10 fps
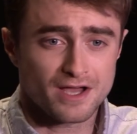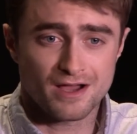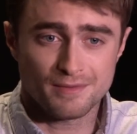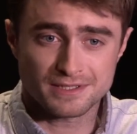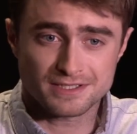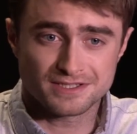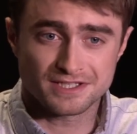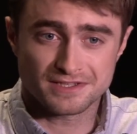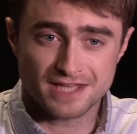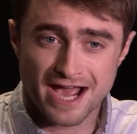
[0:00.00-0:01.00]
I mean,
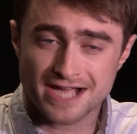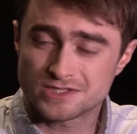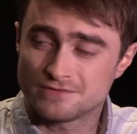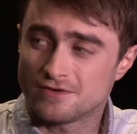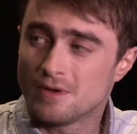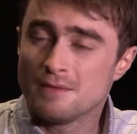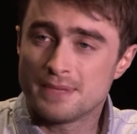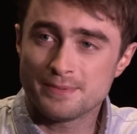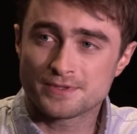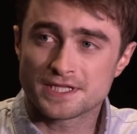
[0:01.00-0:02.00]
the action film,
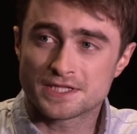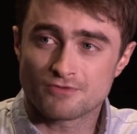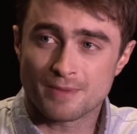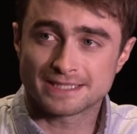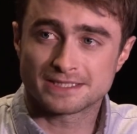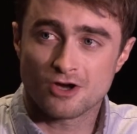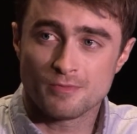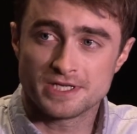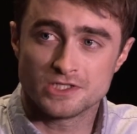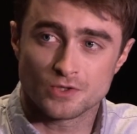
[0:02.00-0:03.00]
people think the romantic
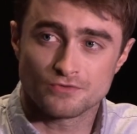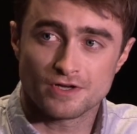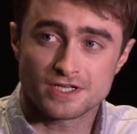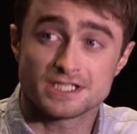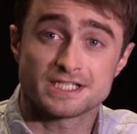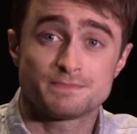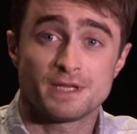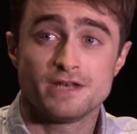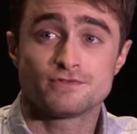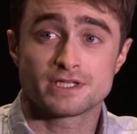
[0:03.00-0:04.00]
comedy genre, because it's
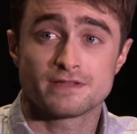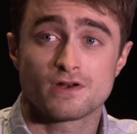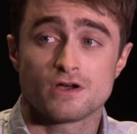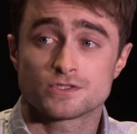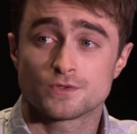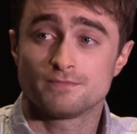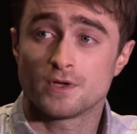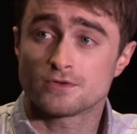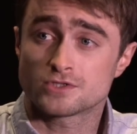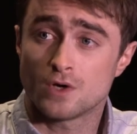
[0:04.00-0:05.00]
been interesting the last sort of
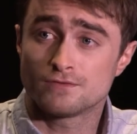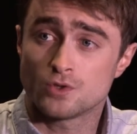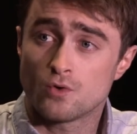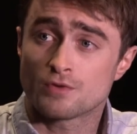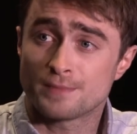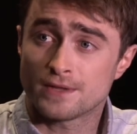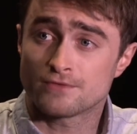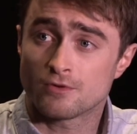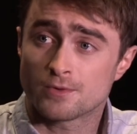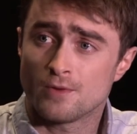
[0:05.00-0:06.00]
month or so of talking about
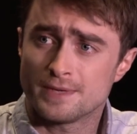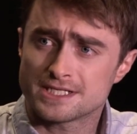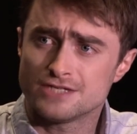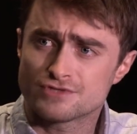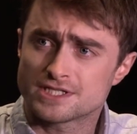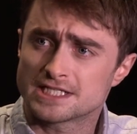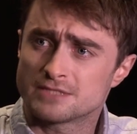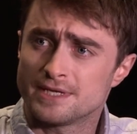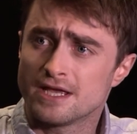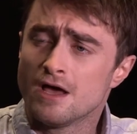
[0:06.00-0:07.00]
the rom-com, it's interesting
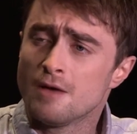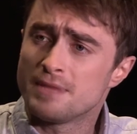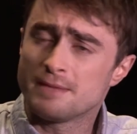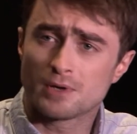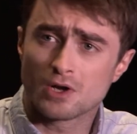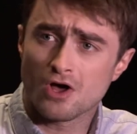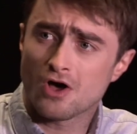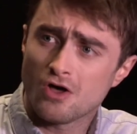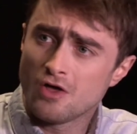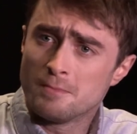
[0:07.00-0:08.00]
to me, people
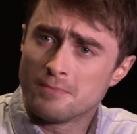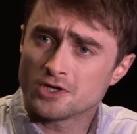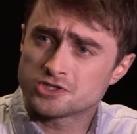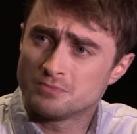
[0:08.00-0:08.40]
are much